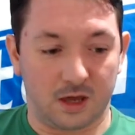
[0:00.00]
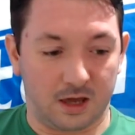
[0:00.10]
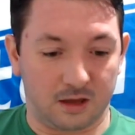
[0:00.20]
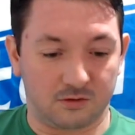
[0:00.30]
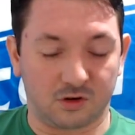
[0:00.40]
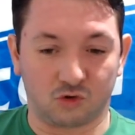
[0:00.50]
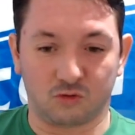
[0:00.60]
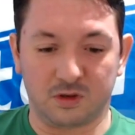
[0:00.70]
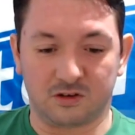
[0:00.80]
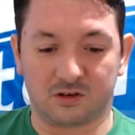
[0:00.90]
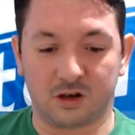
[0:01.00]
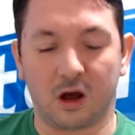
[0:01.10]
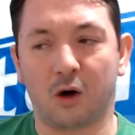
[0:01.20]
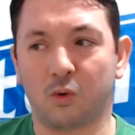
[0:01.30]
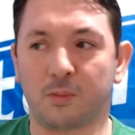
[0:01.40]
social media saying,
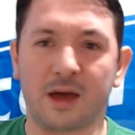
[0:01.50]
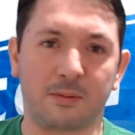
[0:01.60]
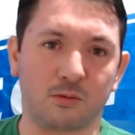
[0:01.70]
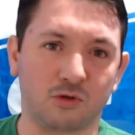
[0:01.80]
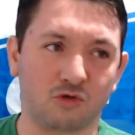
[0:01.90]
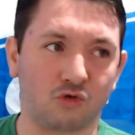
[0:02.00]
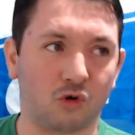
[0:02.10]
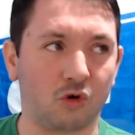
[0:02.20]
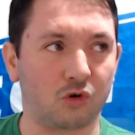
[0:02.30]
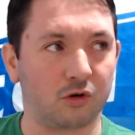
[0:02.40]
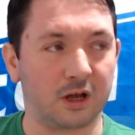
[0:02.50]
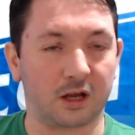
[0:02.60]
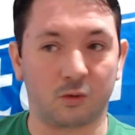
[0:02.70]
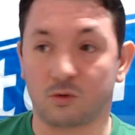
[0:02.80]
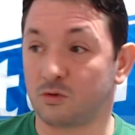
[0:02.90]
"Oh, we'll be happy with the draw or
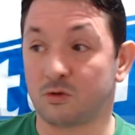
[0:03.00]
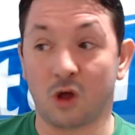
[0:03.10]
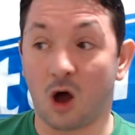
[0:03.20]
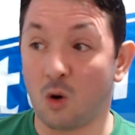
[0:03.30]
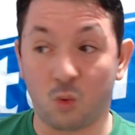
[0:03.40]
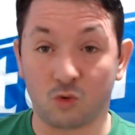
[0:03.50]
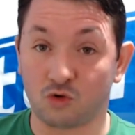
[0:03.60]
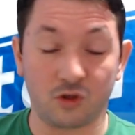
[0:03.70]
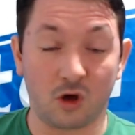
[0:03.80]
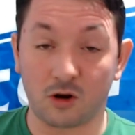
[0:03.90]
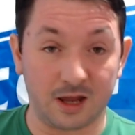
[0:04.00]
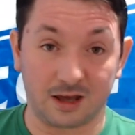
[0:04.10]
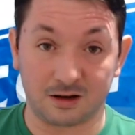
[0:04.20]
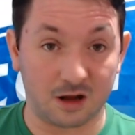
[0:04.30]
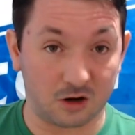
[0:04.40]
nicking." No, not
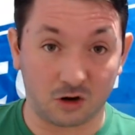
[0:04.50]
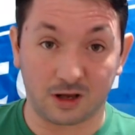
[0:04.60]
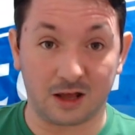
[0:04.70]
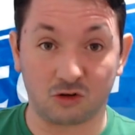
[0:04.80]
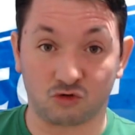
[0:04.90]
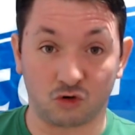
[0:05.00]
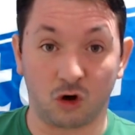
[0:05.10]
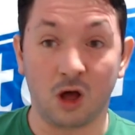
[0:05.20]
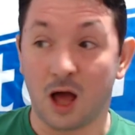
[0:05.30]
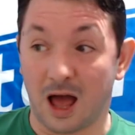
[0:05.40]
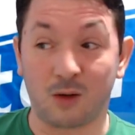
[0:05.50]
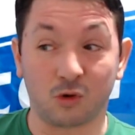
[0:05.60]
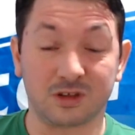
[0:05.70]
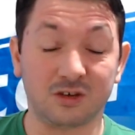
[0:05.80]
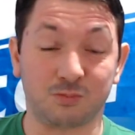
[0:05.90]
nicking and not getting a draw. I
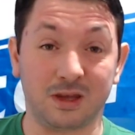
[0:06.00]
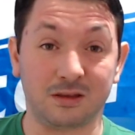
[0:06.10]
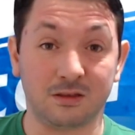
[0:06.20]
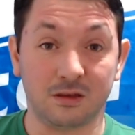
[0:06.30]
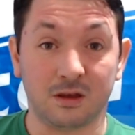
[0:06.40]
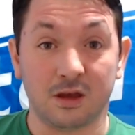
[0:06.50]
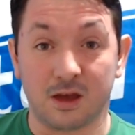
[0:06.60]
want these beaten. If